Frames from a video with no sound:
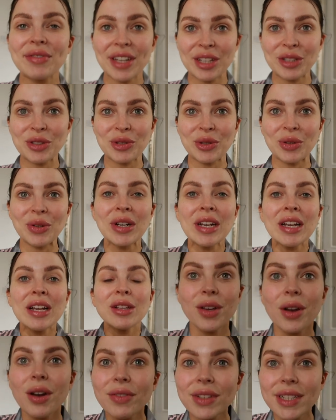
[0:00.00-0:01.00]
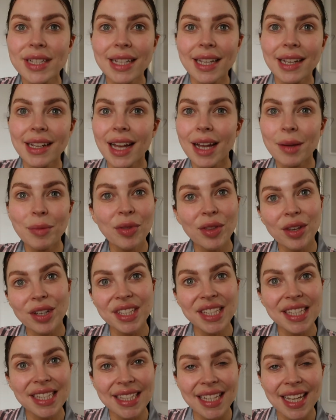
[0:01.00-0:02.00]
facial. So obviously I'm
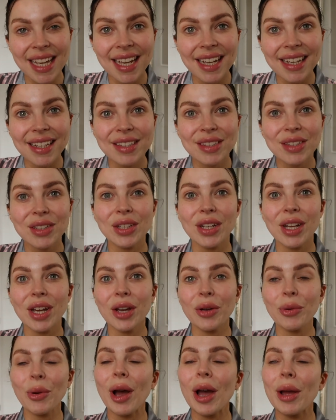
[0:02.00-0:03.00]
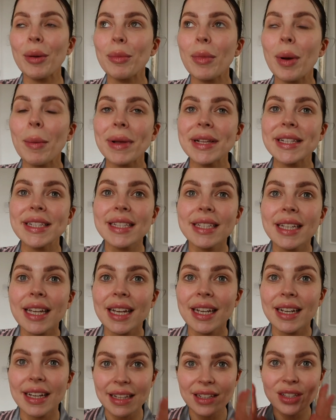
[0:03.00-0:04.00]
36, you know, my
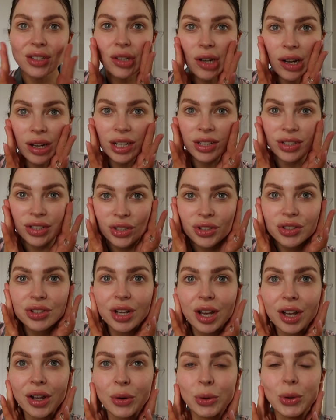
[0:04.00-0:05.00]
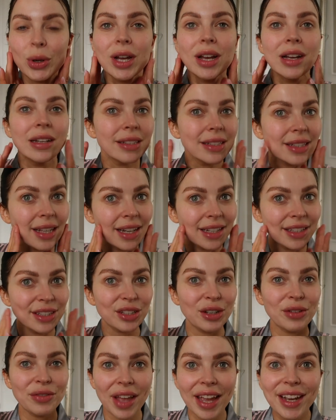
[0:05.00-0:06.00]
skin is starting to show
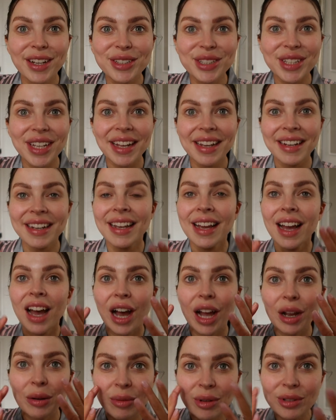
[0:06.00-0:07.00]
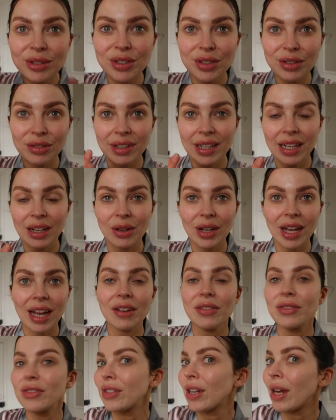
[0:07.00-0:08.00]
signs of aging. I want to really look
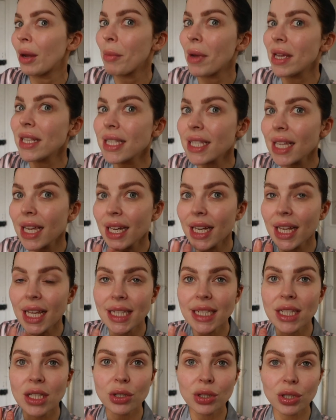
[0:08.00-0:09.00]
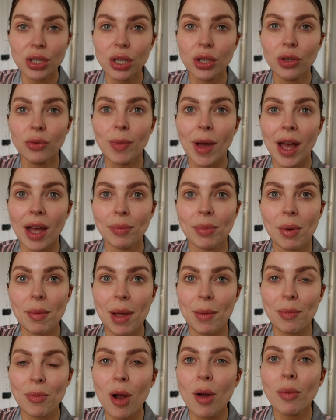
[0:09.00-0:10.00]
after it. My skin isn't too bad, but
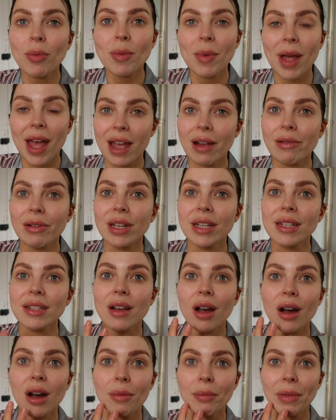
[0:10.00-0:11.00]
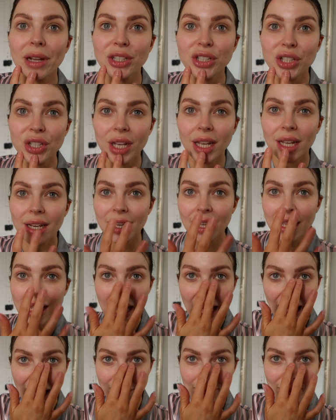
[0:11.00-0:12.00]
my problem areas are my chin
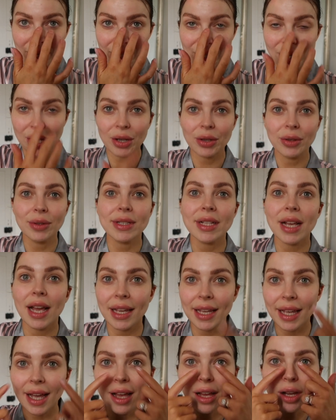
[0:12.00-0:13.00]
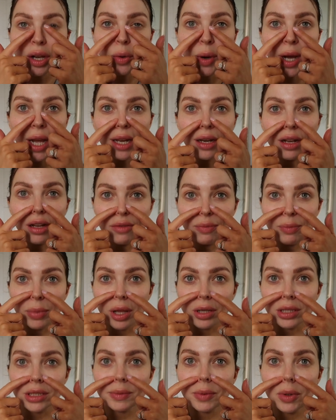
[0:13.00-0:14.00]
and my nose. I get quite a lot of
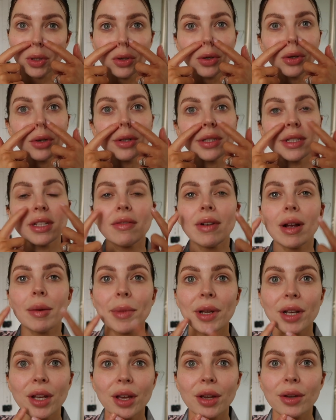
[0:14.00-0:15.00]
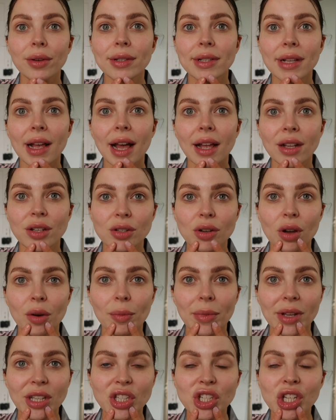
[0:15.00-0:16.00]
blocked pores around my nose and
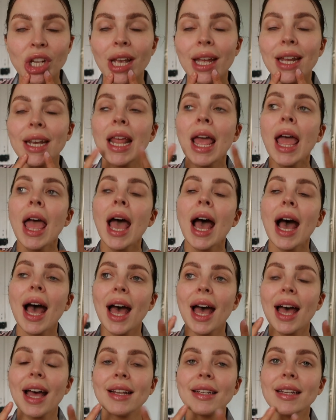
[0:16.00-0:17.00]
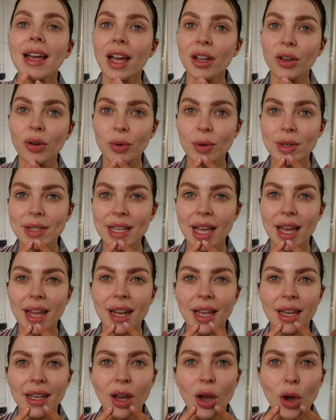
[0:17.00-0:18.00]
on my chin, and I always get
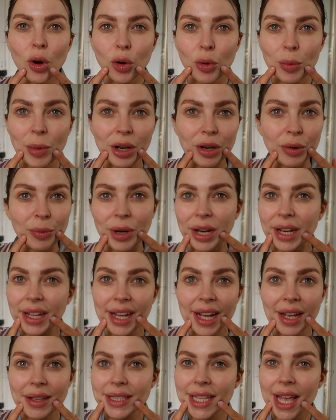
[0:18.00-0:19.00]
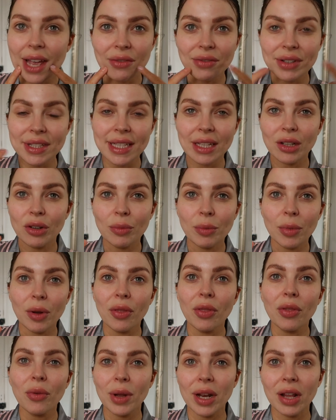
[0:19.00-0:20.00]
like hormonal breakouts every single
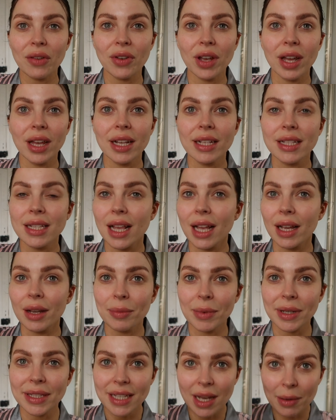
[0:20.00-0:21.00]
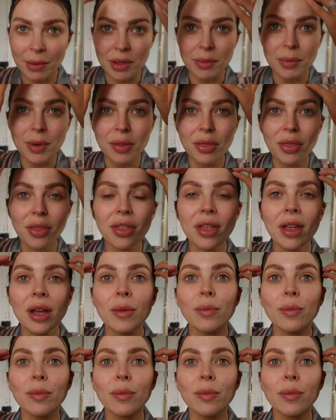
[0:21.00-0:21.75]
month whenever it's like my time of the month.